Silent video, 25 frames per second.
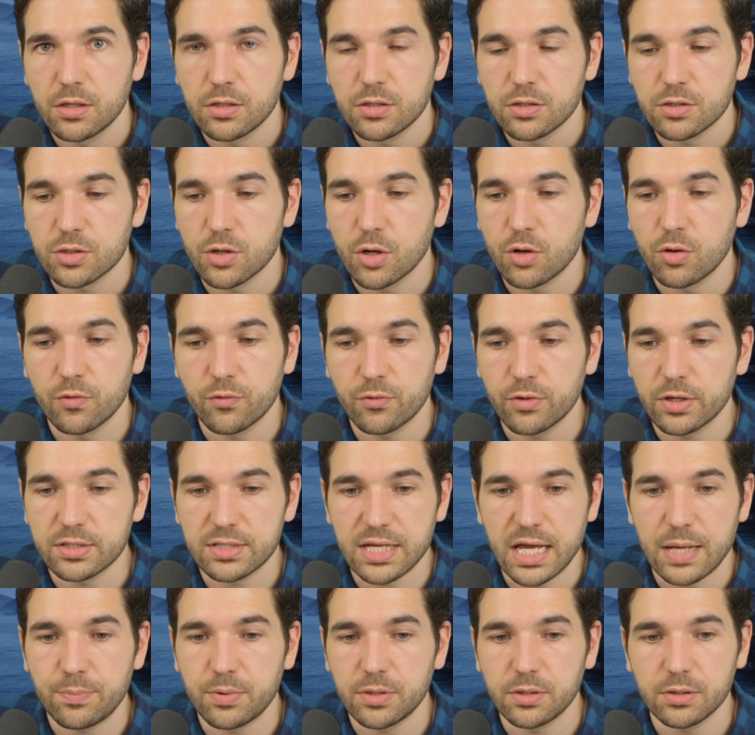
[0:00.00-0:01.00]
So, for
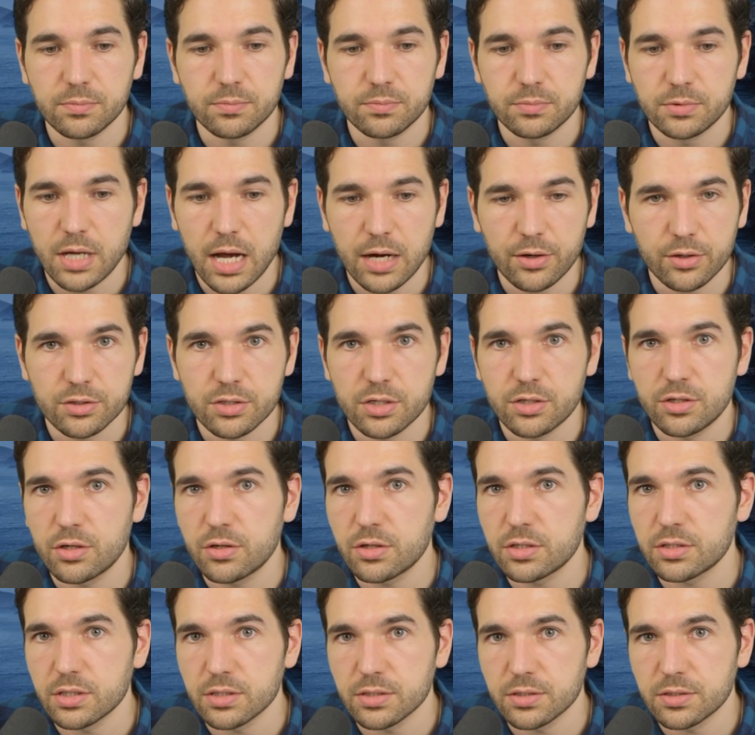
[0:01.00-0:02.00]
example, doctors and
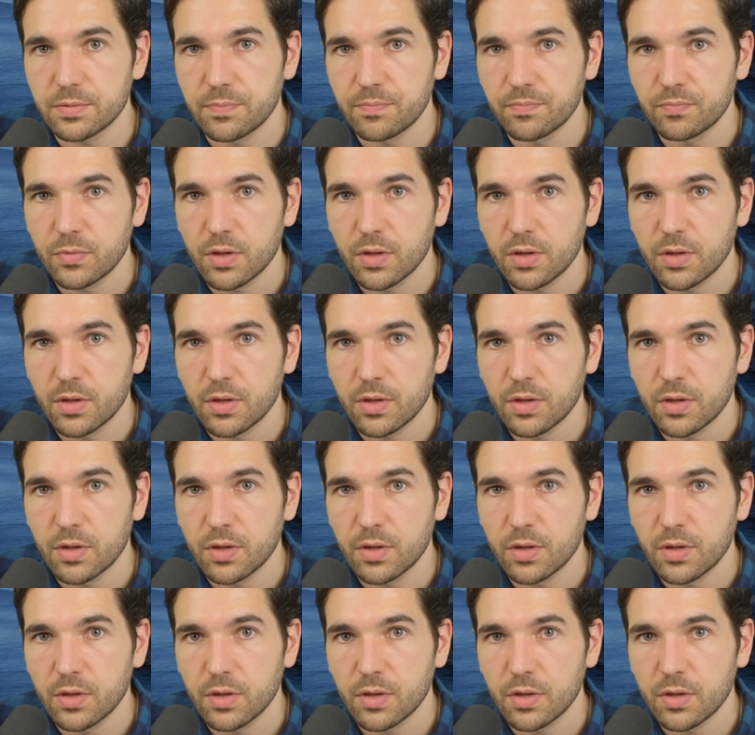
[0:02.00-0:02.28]
nurses,